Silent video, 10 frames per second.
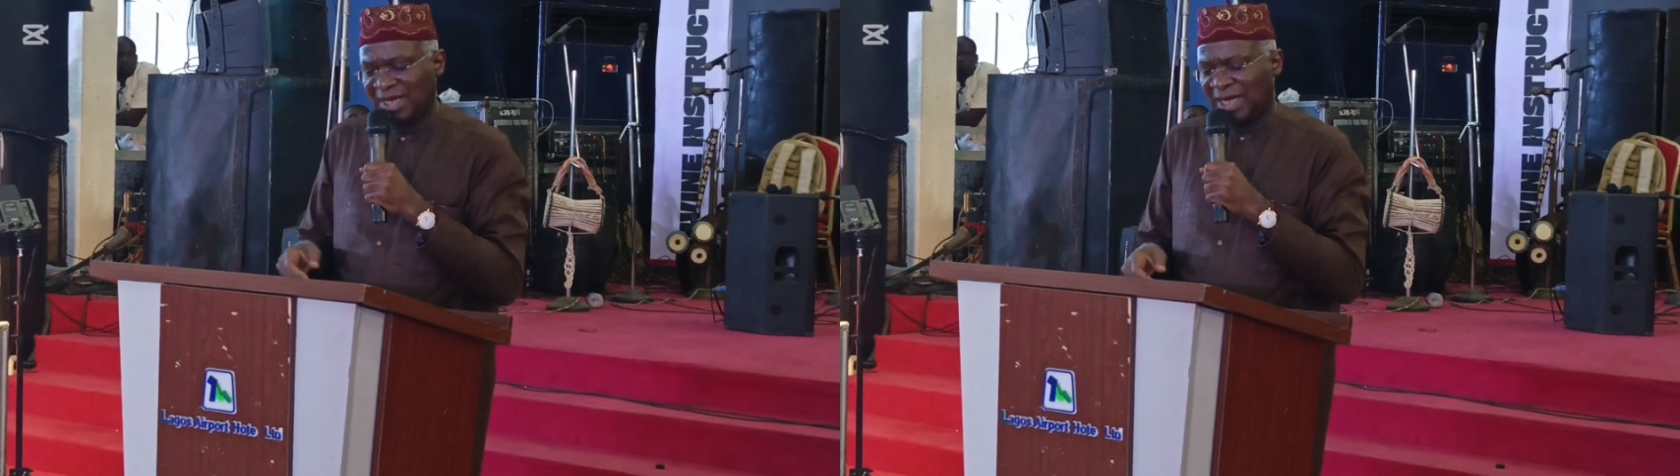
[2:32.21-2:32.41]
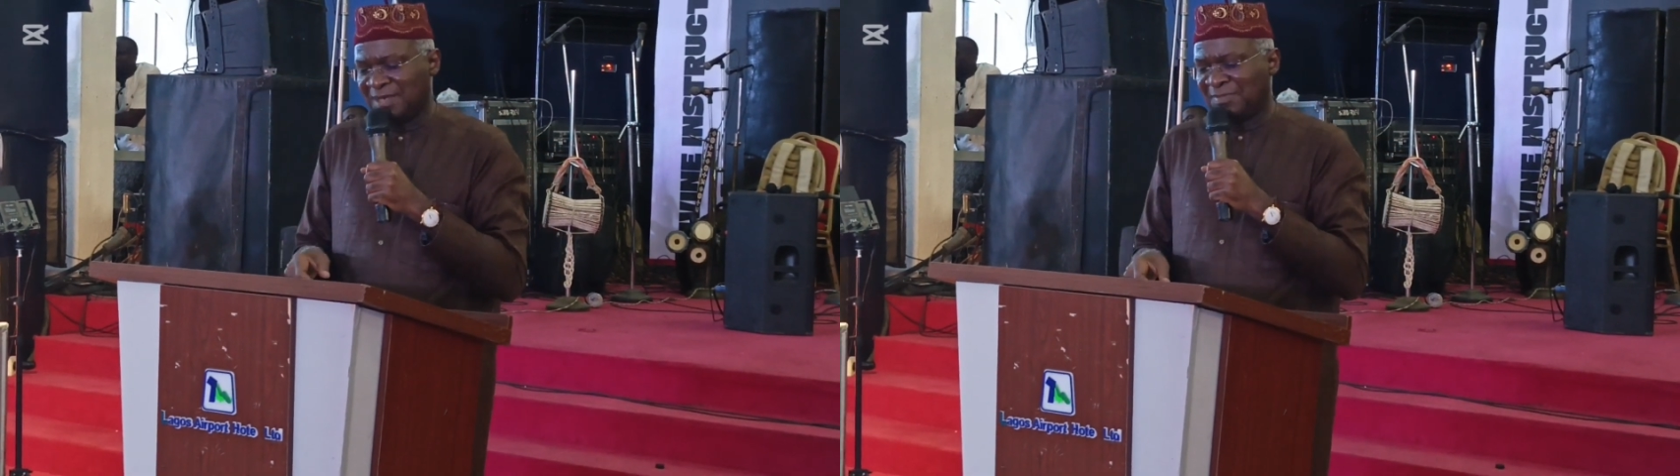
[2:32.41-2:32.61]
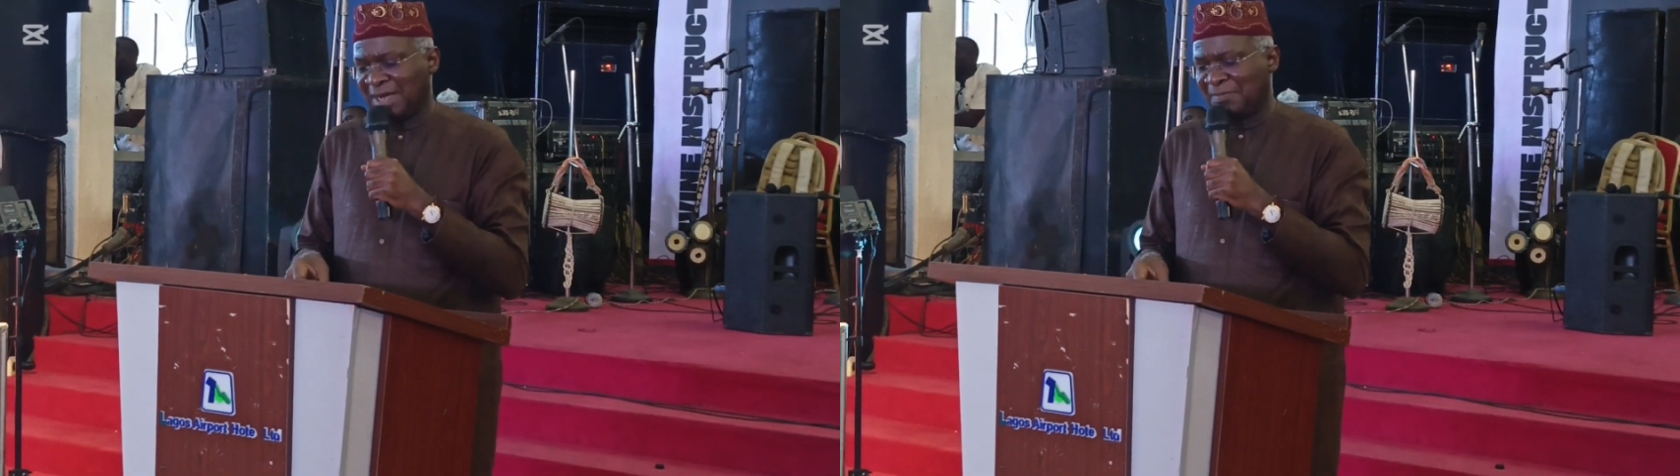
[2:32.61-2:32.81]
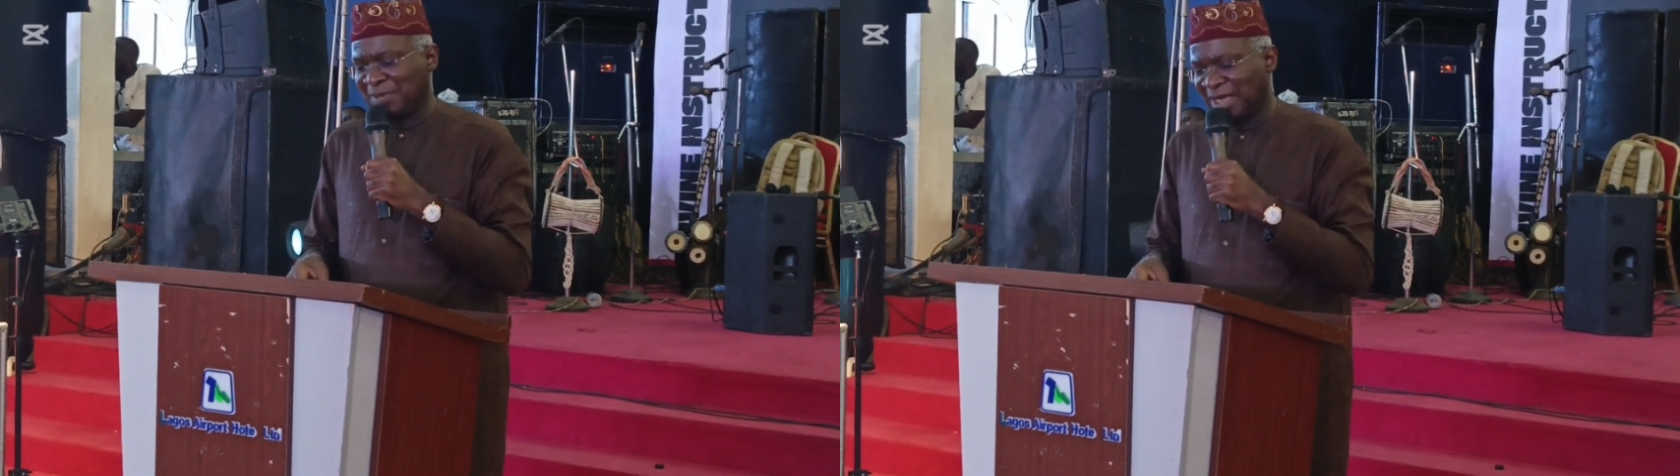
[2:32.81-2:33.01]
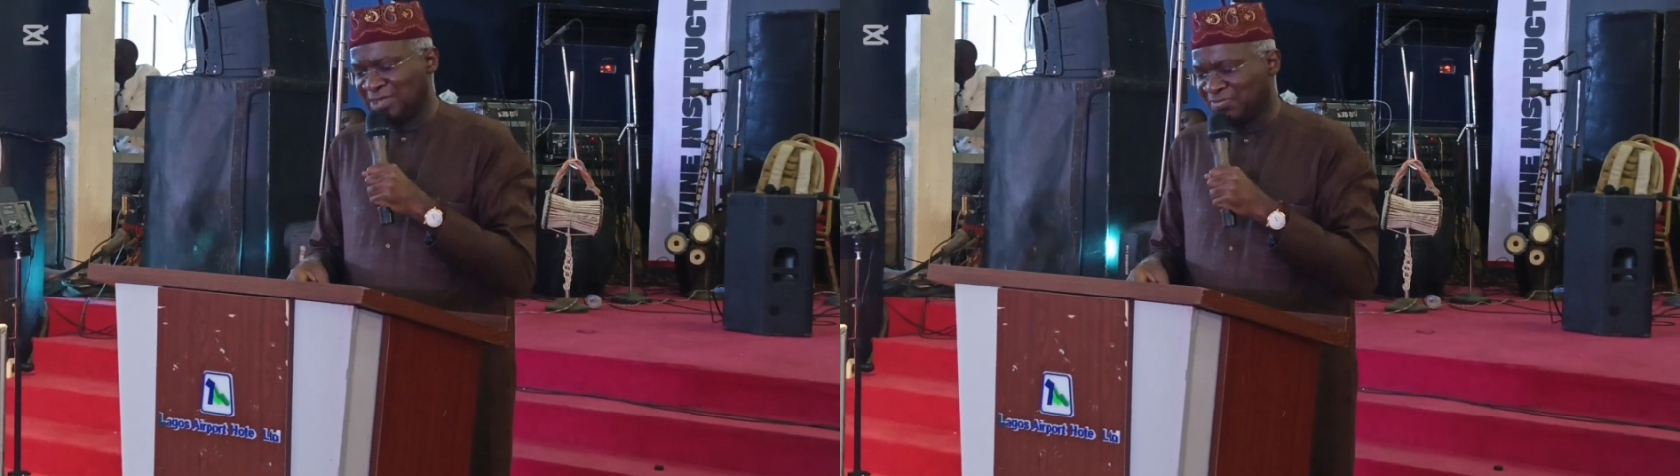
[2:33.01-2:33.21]
and my
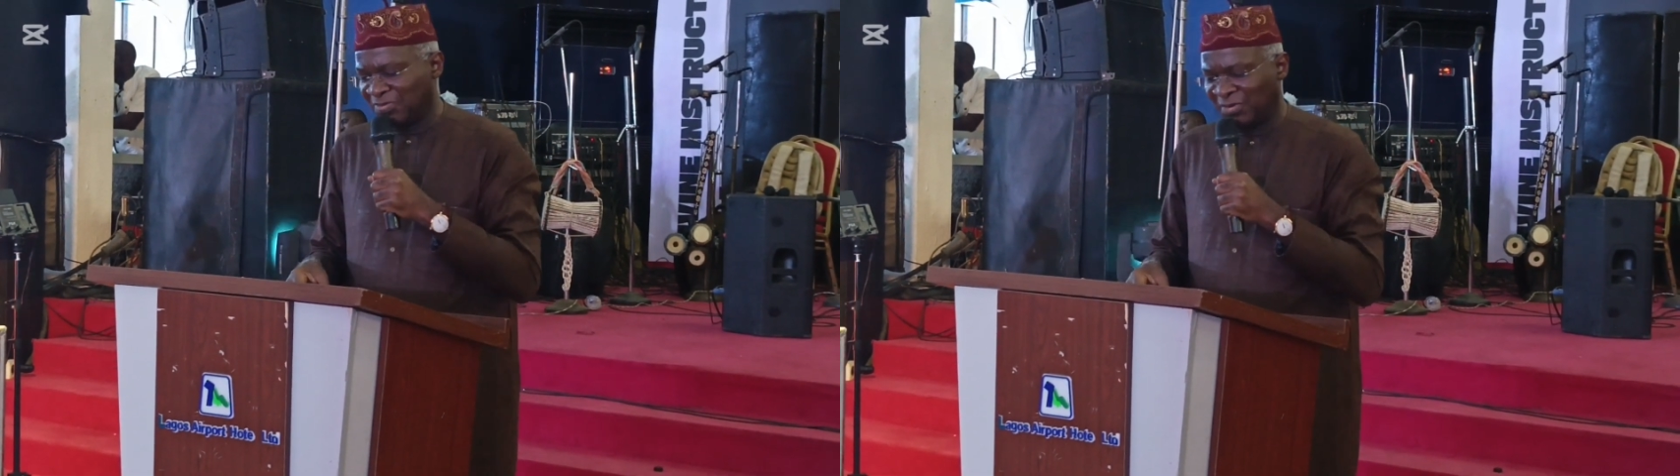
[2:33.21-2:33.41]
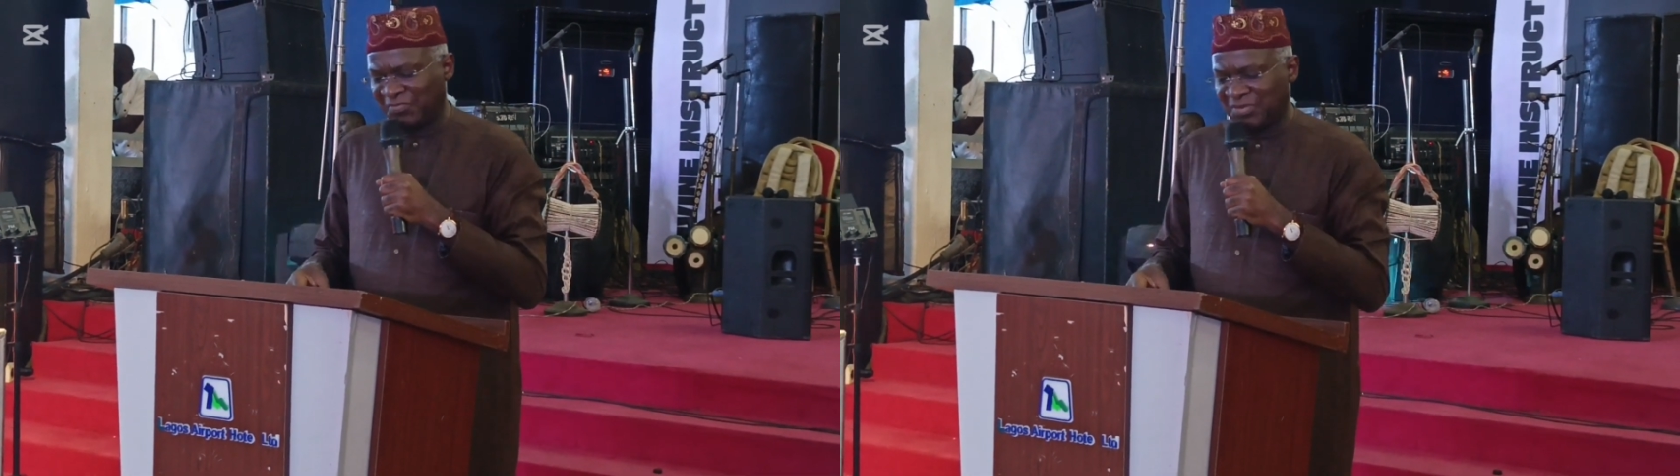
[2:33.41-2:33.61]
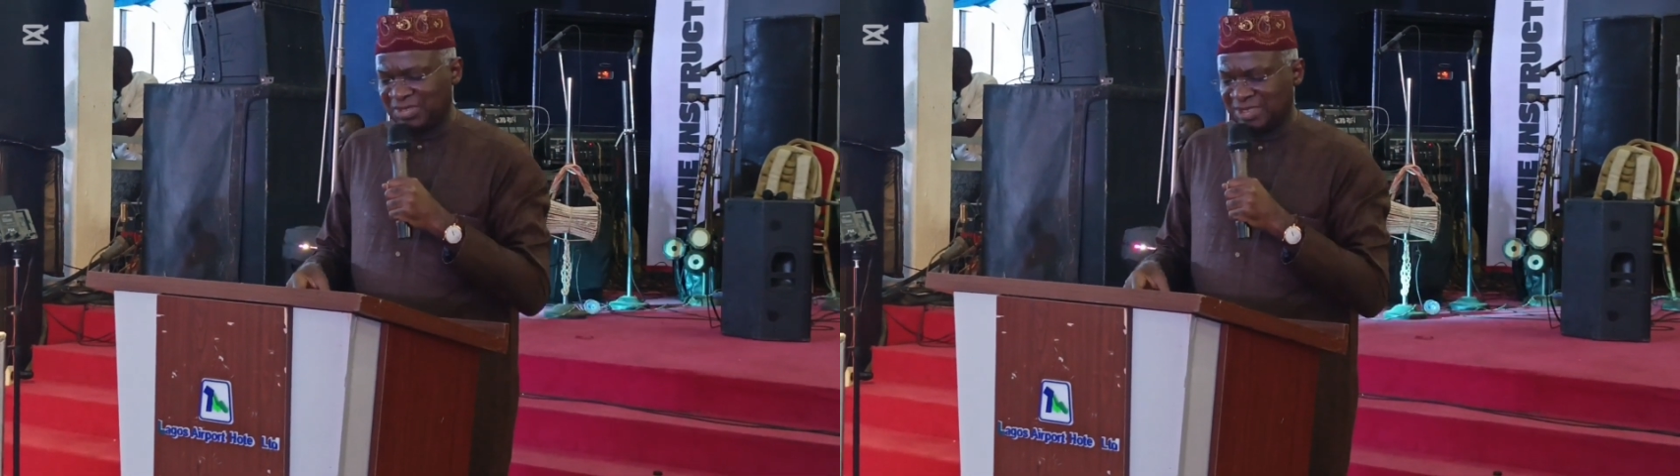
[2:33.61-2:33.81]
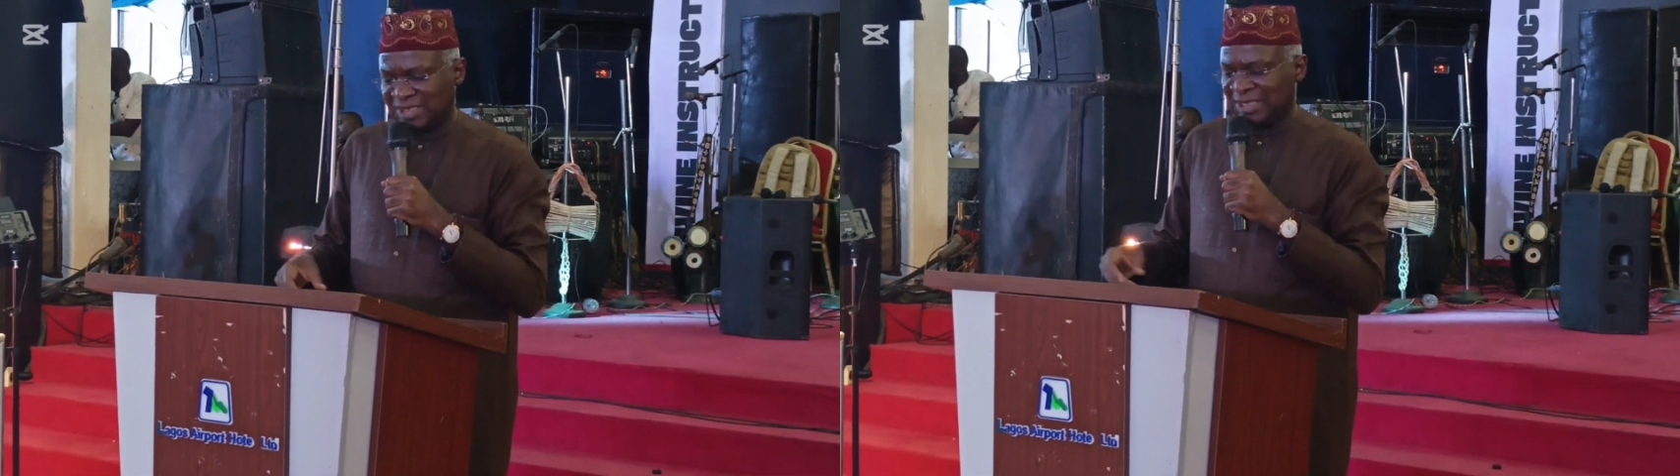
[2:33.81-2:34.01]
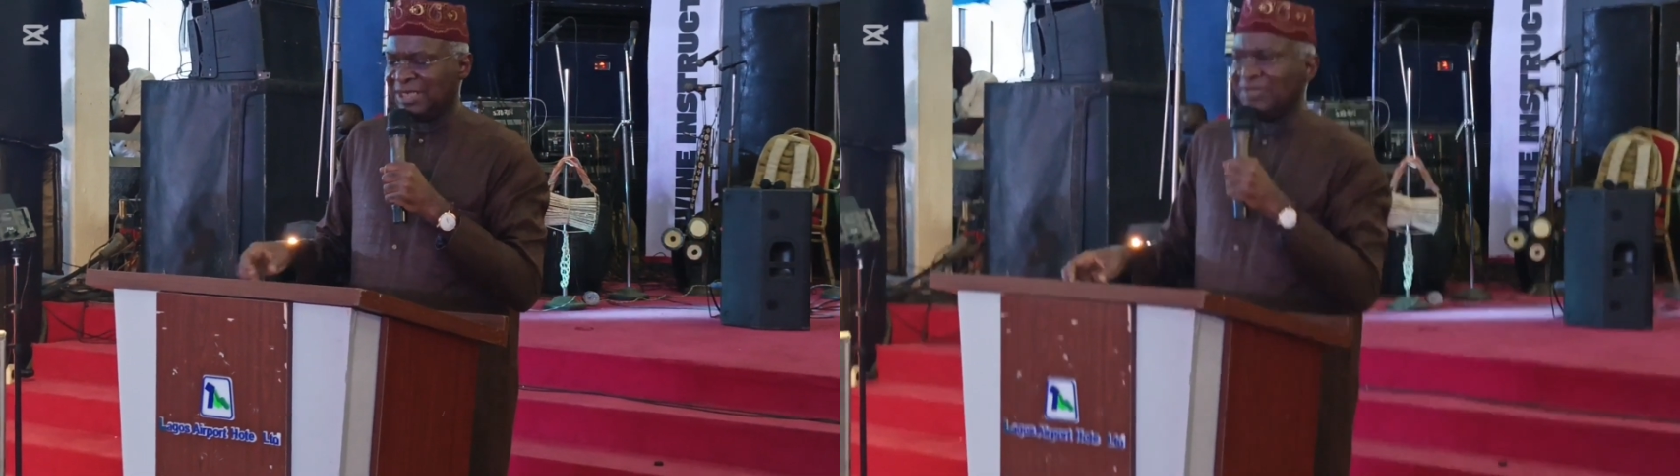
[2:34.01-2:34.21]
plans for office
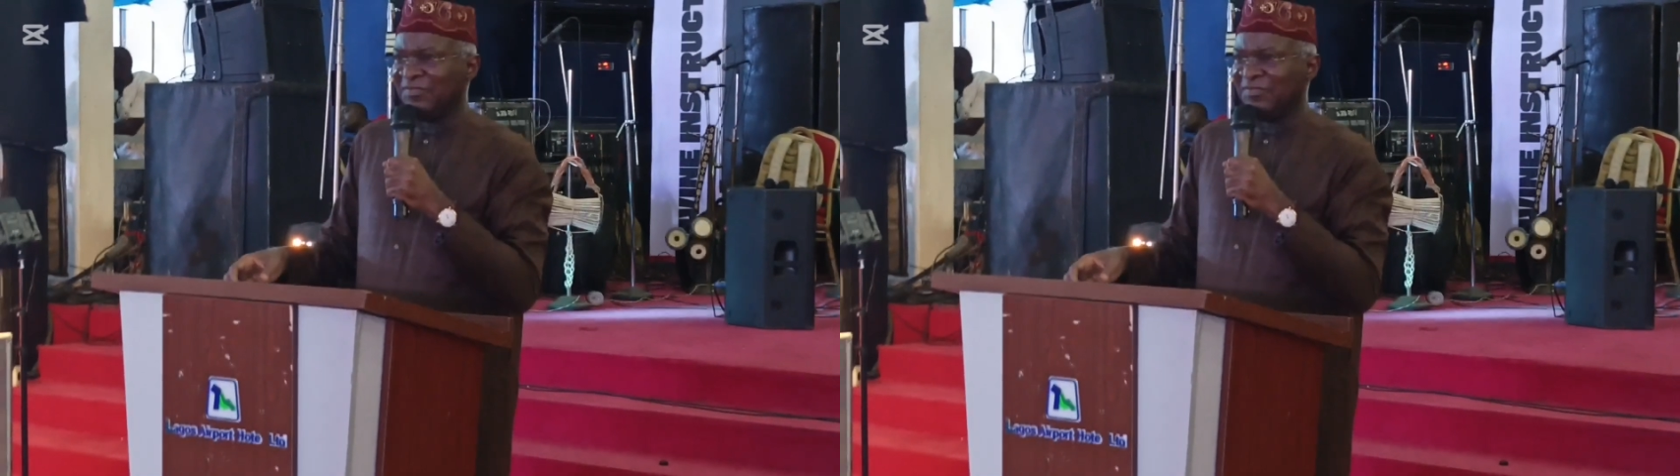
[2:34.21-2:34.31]
in the